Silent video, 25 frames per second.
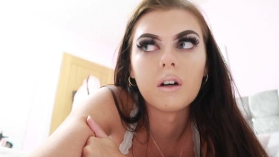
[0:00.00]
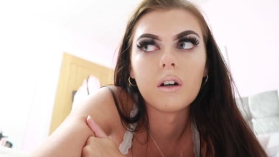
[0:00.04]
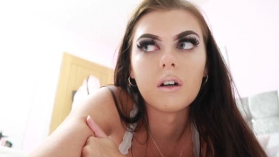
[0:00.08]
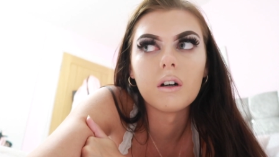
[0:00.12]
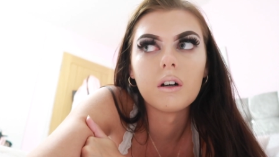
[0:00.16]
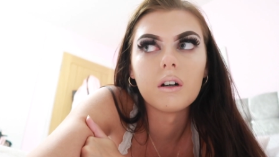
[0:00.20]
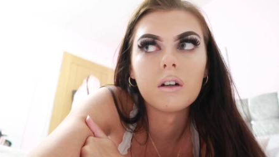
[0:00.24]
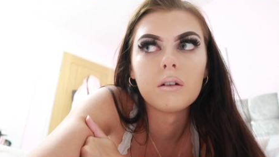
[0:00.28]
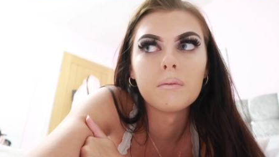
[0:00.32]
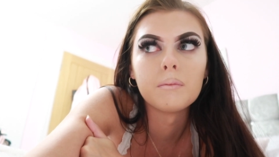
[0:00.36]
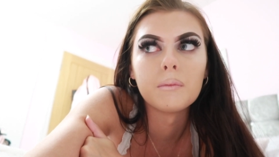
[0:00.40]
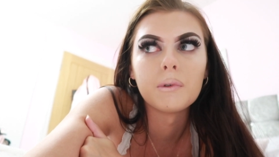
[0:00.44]

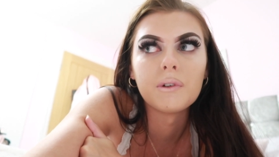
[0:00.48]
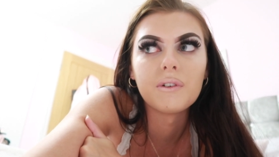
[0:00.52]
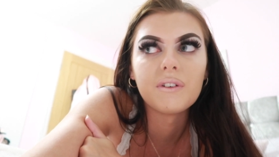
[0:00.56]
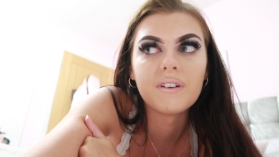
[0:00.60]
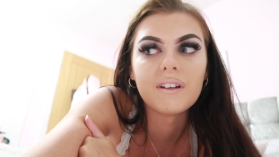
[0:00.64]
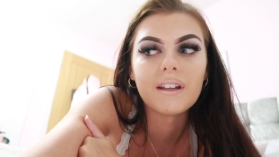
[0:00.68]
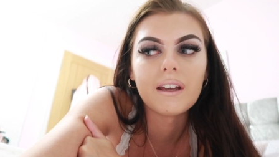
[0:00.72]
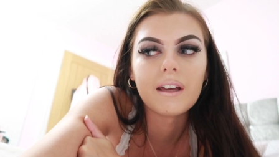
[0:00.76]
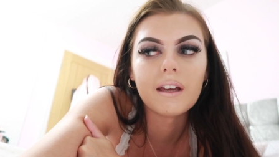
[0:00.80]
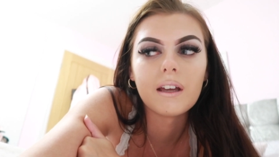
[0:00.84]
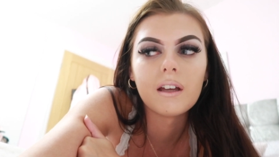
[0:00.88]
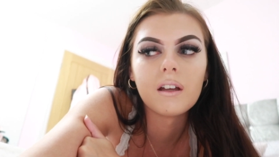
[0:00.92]
or
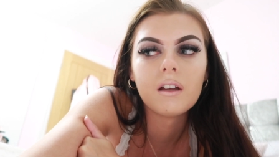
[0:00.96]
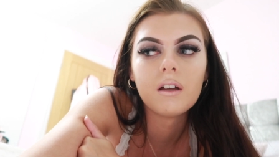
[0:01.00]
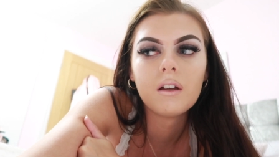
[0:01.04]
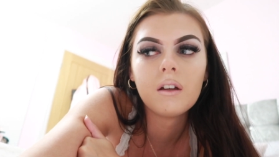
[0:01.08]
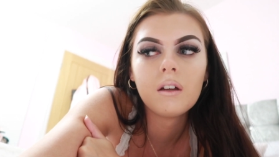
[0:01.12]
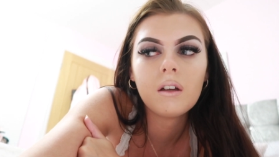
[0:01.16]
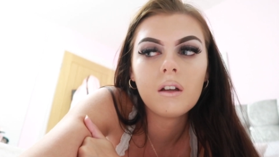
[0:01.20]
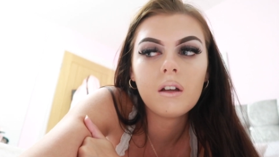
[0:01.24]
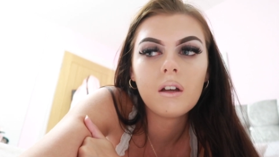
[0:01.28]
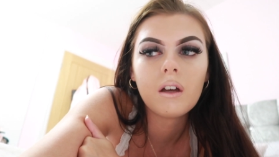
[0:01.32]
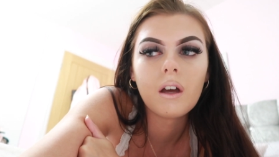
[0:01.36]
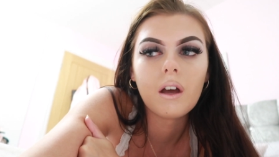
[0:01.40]
Monday,
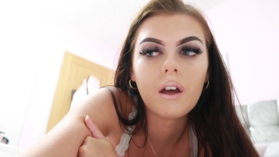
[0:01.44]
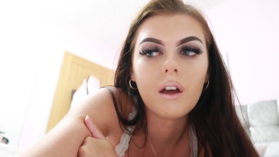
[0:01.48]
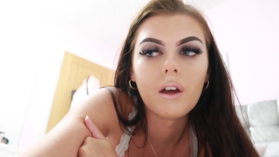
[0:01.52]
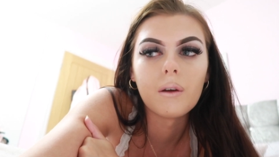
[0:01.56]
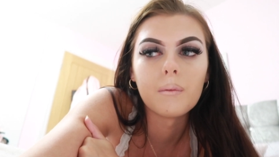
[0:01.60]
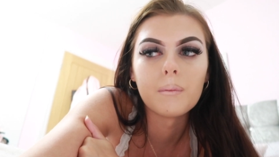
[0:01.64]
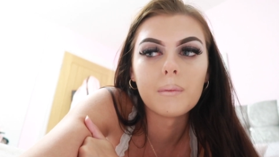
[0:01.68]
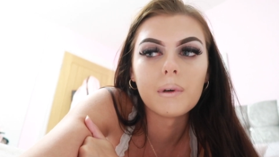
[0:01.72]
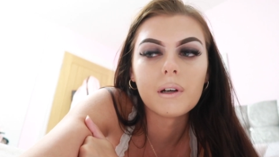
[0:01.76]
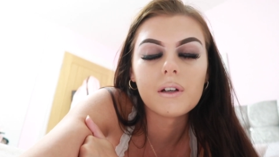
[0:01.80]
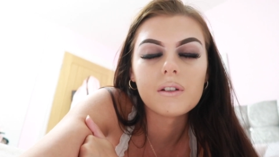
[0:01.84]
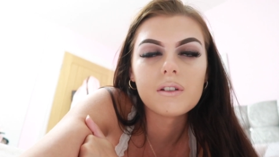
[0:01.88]

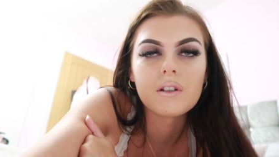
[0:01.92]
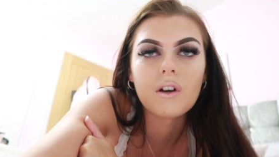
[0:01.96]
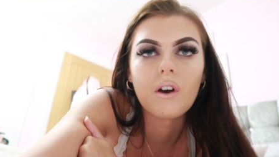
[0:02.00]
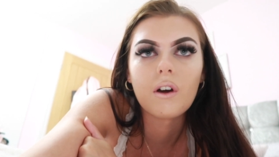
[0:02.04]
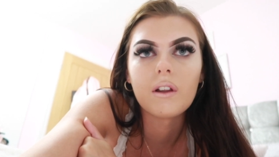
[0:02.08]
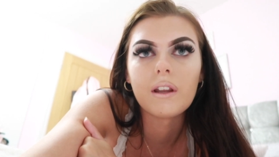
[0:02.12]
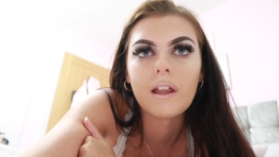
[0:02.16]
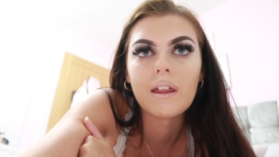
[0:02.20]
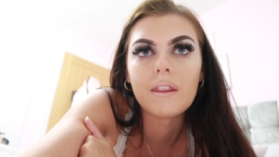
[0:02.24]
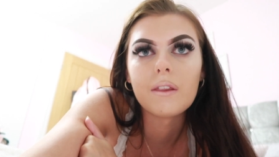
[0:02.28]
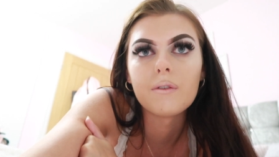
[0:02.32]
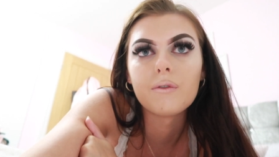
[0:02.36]
because I
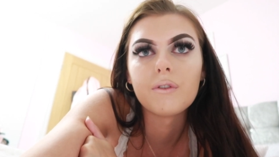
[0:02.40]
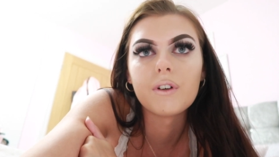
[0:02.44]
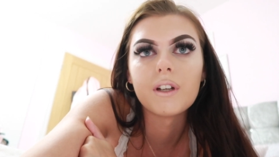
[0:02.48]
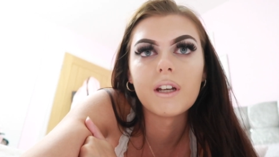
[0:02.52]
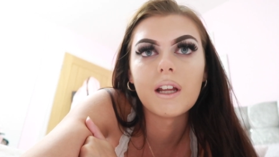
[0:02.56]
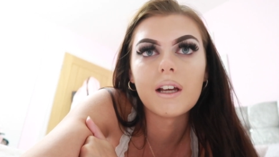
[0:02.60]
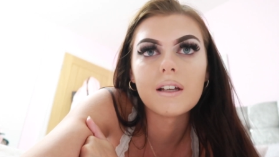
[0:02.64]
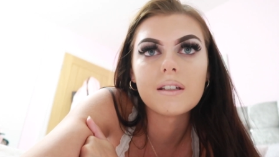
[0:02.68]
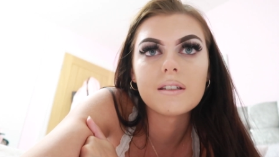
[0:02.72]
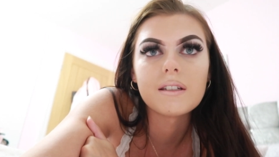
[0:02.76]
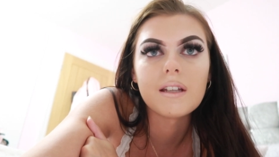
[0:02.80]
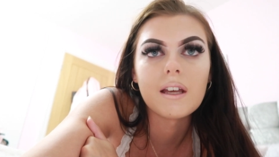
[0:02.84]
got like the free
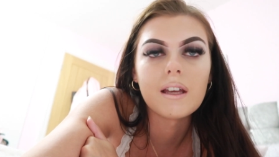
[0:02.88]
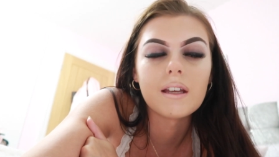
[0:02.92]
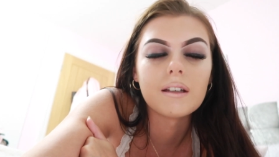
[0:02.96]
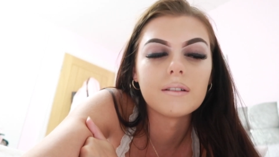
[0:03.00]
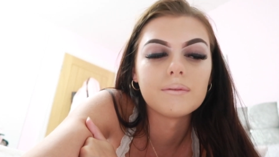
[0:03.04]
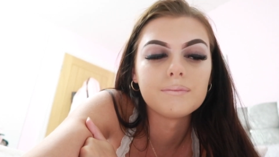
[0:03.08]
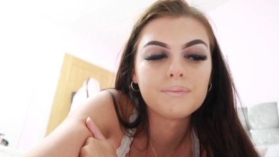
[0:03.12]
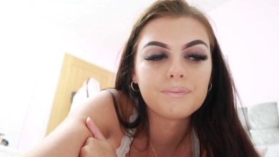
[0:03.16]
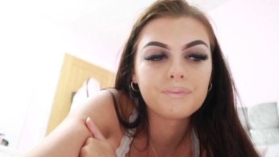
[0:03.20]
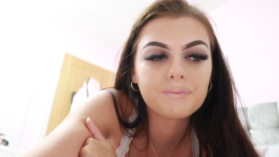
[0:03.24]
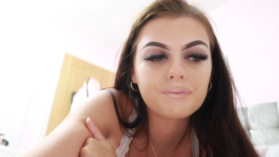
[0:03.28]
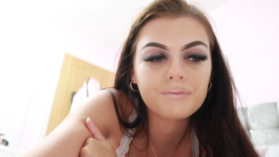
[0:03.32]
next
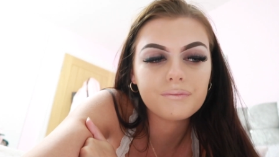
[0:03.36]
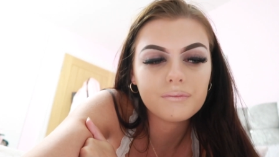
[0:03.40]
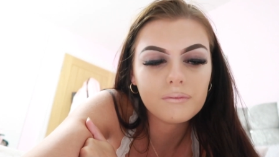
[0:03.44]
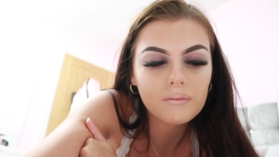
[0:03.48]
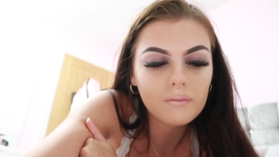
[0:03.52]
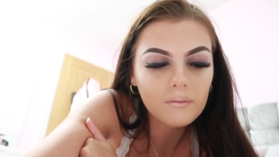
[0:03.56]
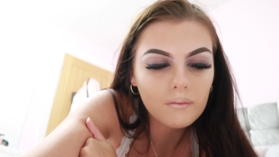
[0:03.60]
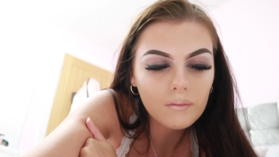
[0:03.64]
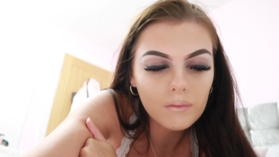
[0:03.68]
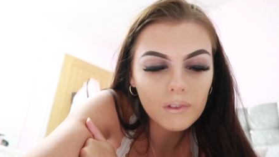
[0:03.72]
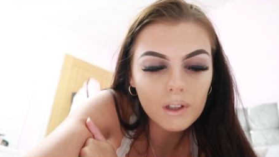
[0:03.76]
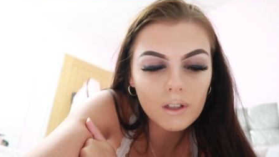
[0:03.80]
day
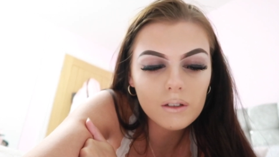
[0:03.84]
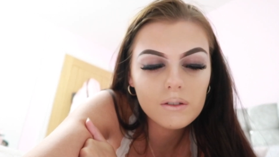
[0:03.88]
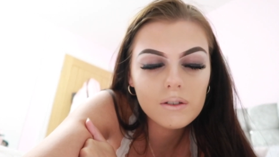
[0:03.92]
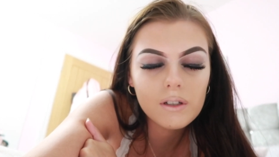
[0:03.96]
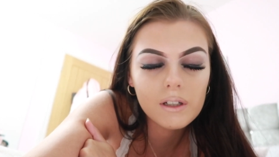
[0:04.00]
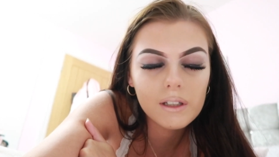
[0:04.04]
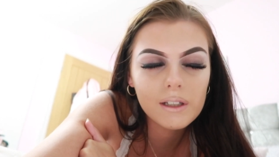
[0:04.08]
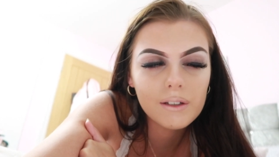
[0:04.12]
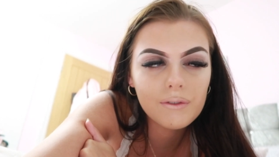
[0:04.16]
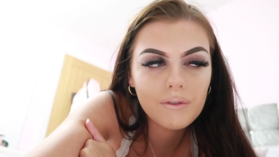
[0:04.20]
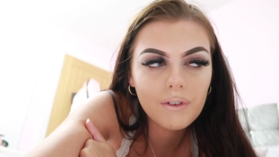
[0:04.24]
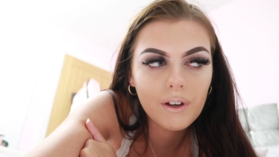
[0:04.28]

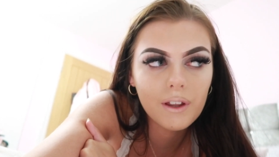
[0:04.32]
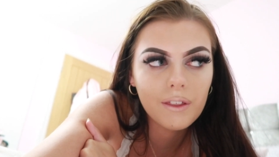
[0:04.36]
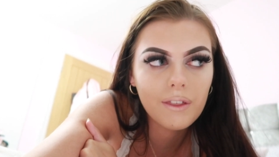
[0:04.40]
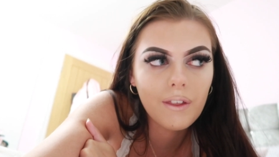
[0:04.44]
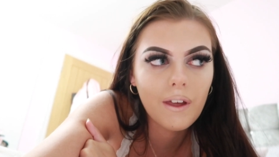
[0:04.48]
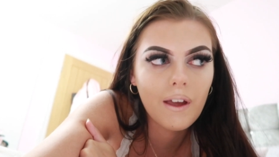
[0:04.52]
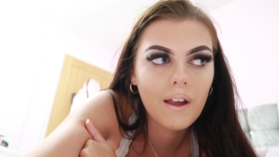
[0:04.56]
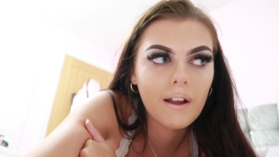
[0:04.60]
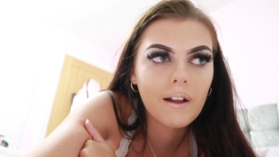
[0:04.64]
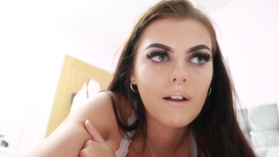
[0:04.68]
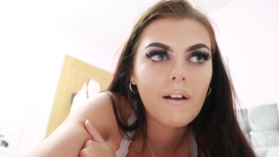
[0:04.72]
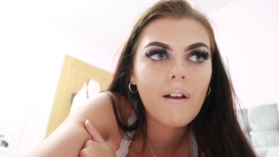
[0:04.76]
delivery
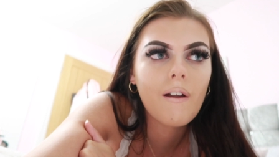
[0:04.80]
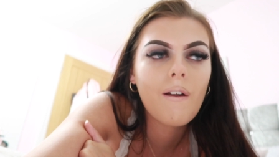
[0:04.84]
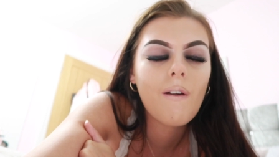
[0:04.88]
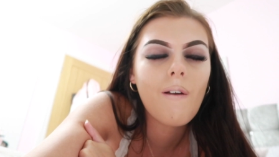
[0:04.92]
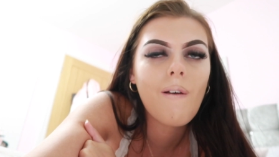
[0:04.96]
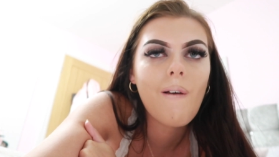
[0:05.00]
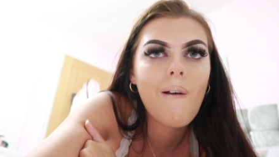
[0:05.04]
thing.